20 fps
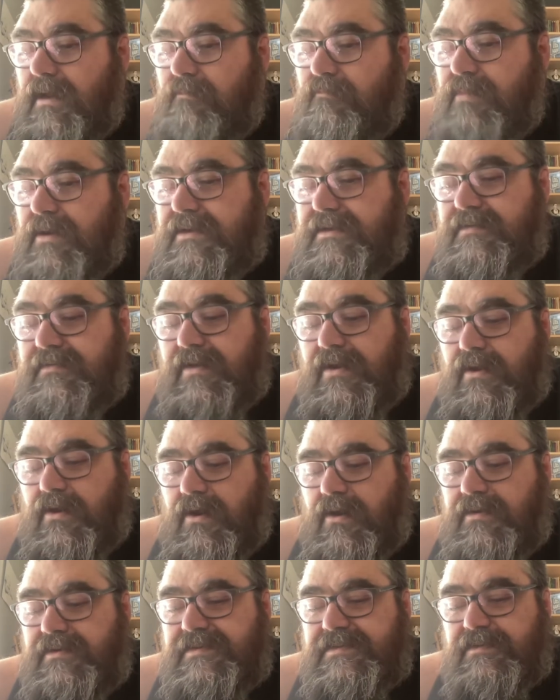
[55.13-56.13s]
But there
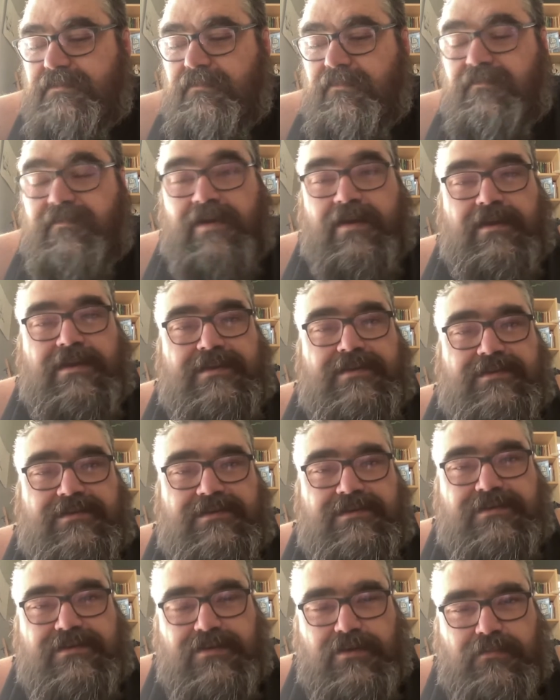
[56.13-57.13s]
are some very
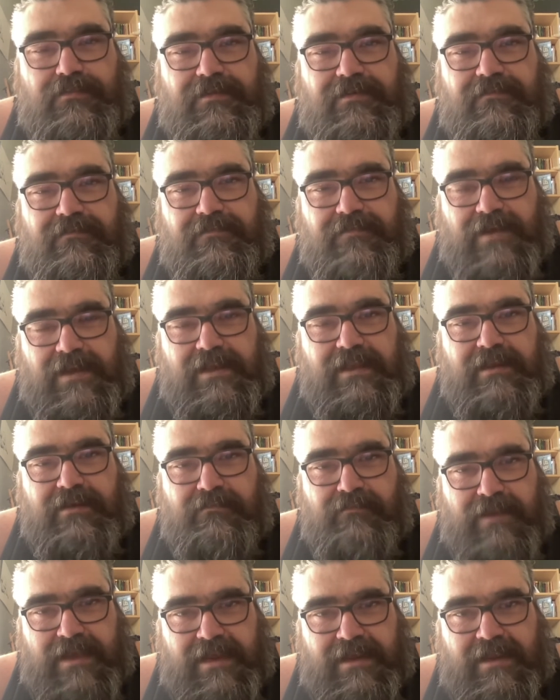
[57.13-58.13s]
stupid
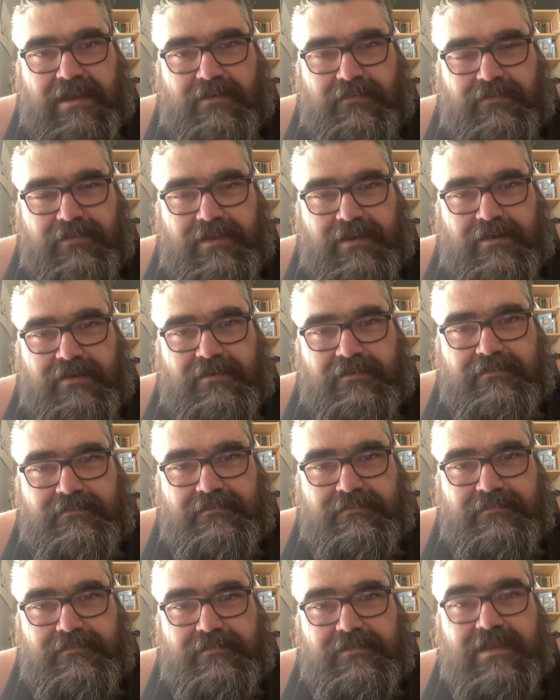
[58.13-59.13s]
fucking men out there
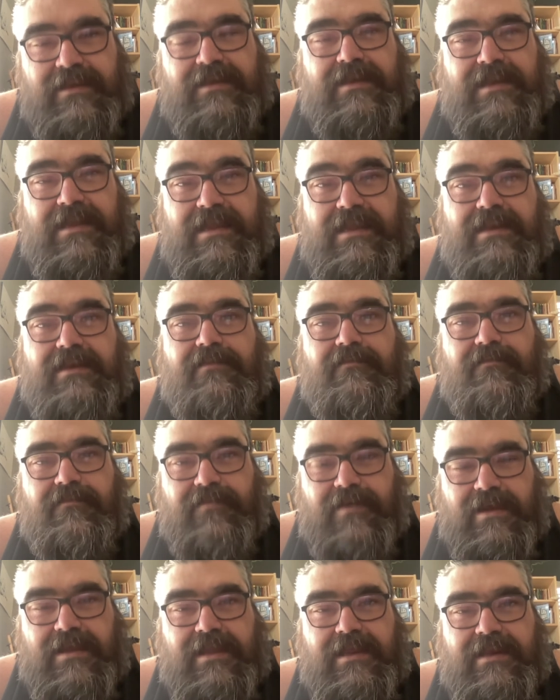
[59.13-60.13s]
that need
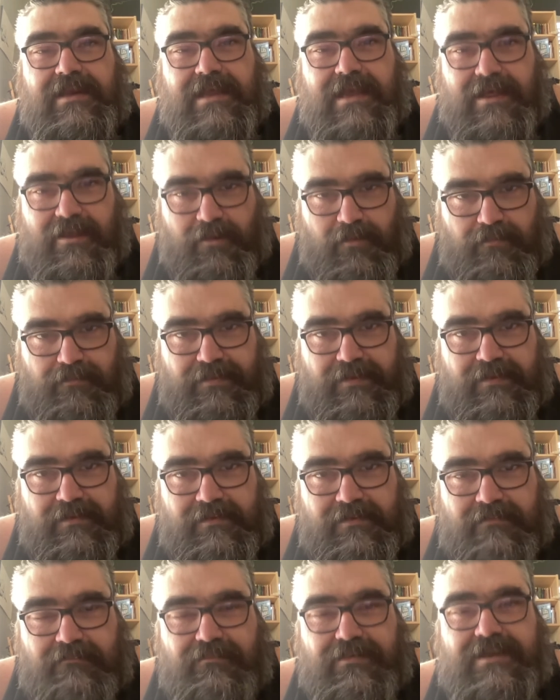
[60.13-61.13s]
fucking help
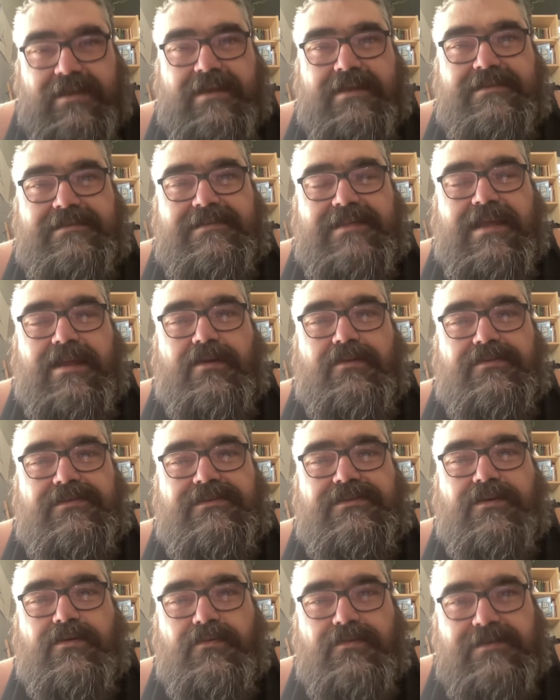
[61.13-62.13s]
because they are
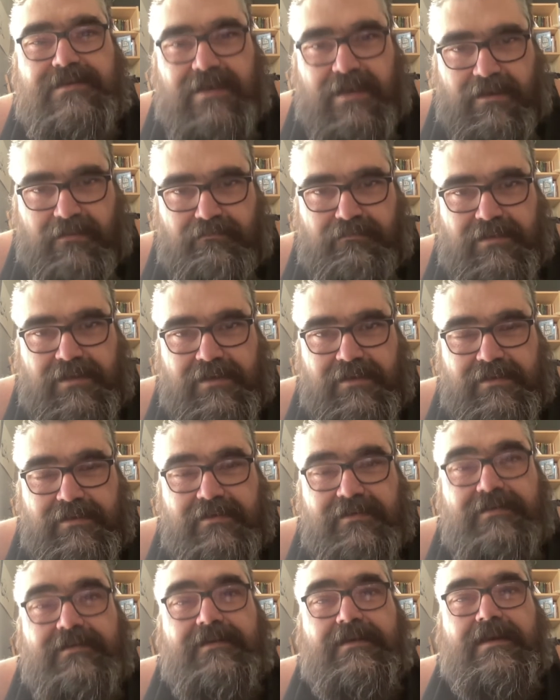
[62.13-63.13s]
so dumb.
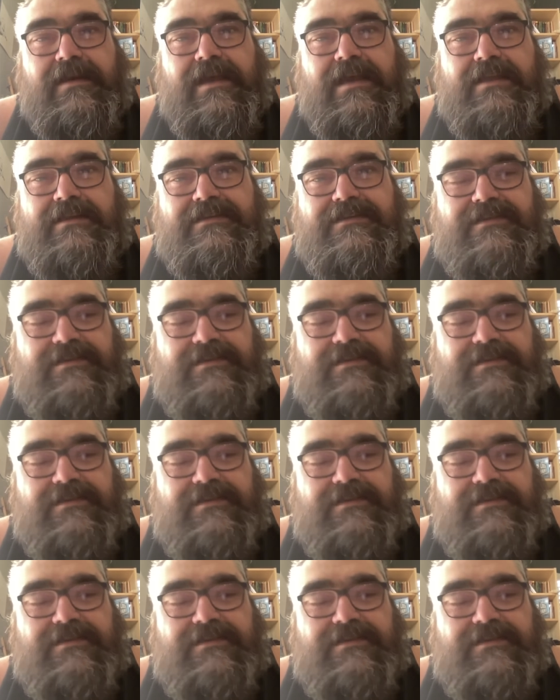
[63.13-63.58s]
And